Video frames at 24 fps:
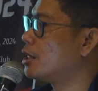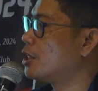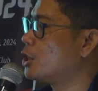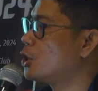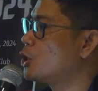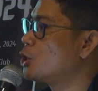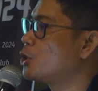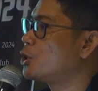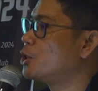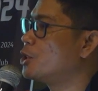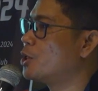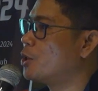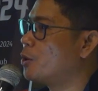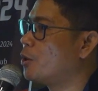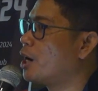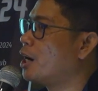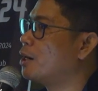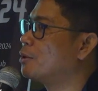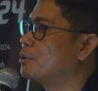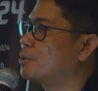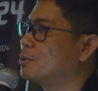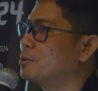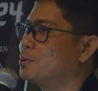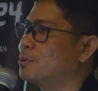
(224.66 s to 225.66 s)
you should know
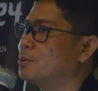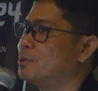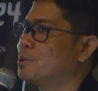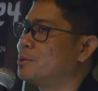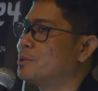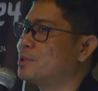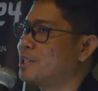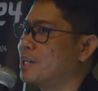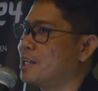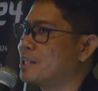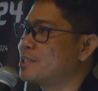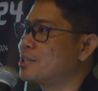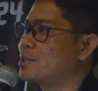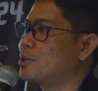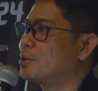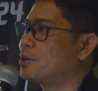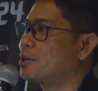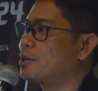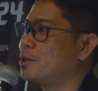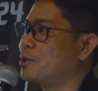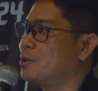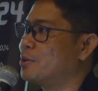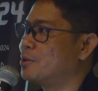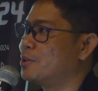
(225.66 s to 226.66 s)
how to test
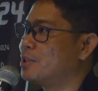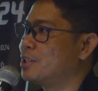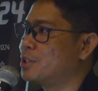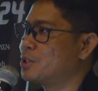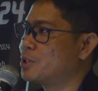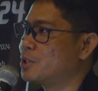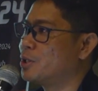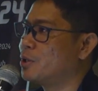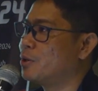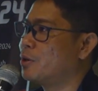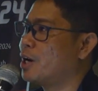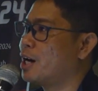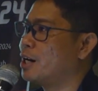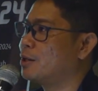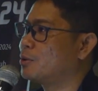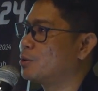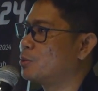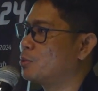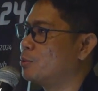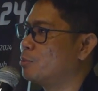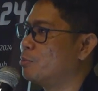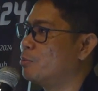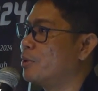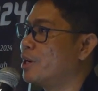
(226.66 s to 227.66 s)
your code. You should know how
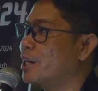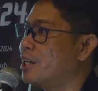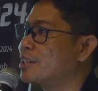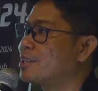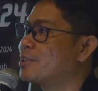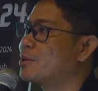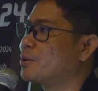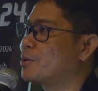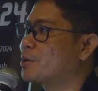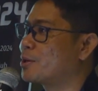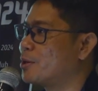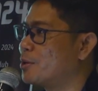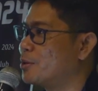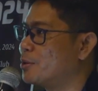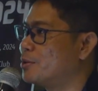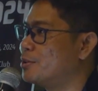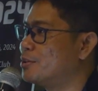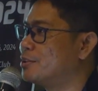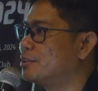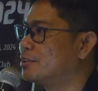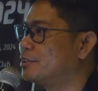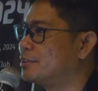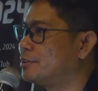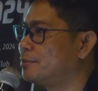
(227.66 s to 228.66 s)
to break your
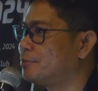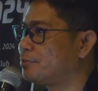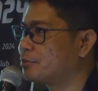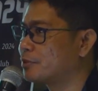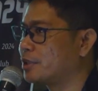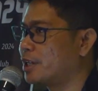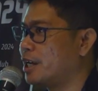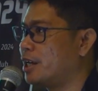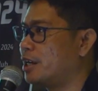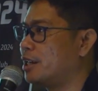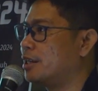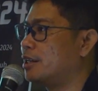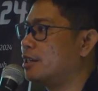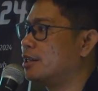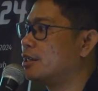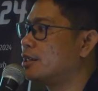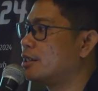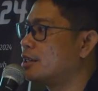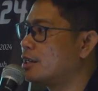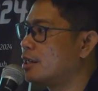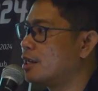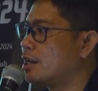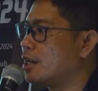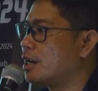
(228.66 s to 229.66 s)
code, and
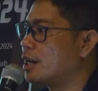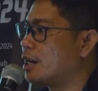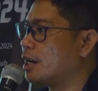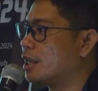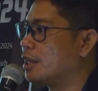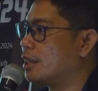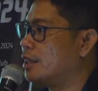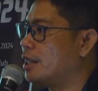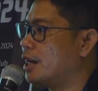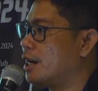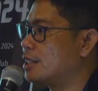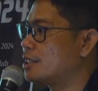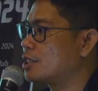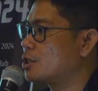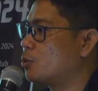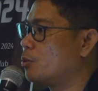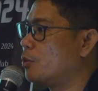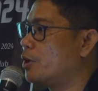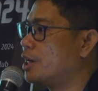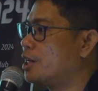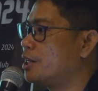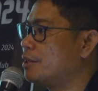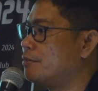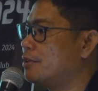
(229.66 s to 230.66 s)
that's
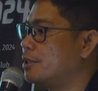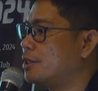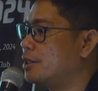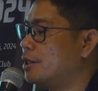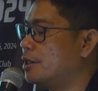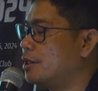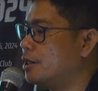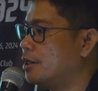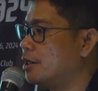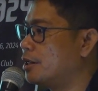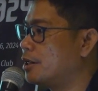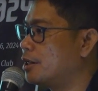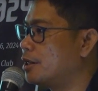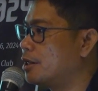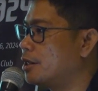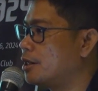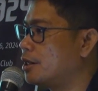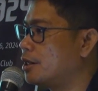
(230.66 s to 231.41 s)
one of the